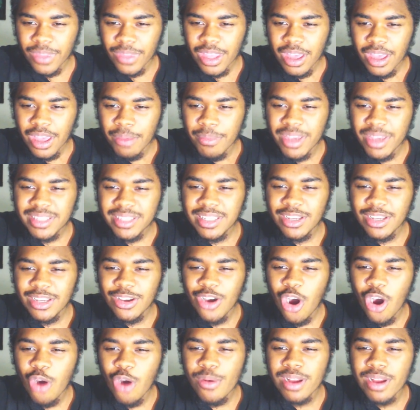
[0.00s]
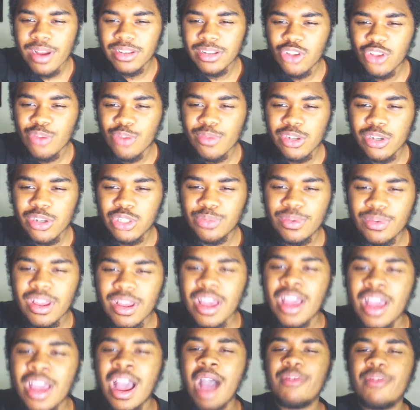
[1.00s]
Missing Coleman so much.
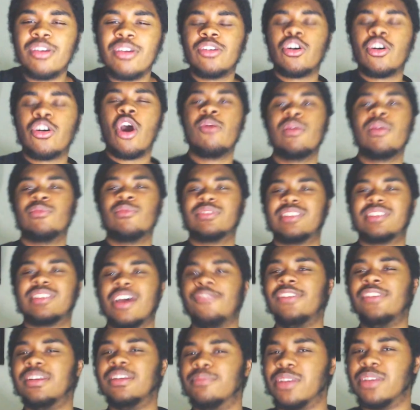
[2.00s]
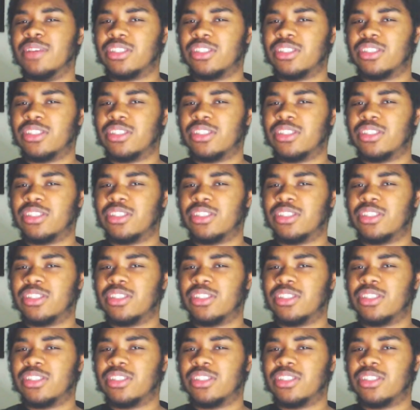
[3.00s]
I mean, Coleman was definitely missed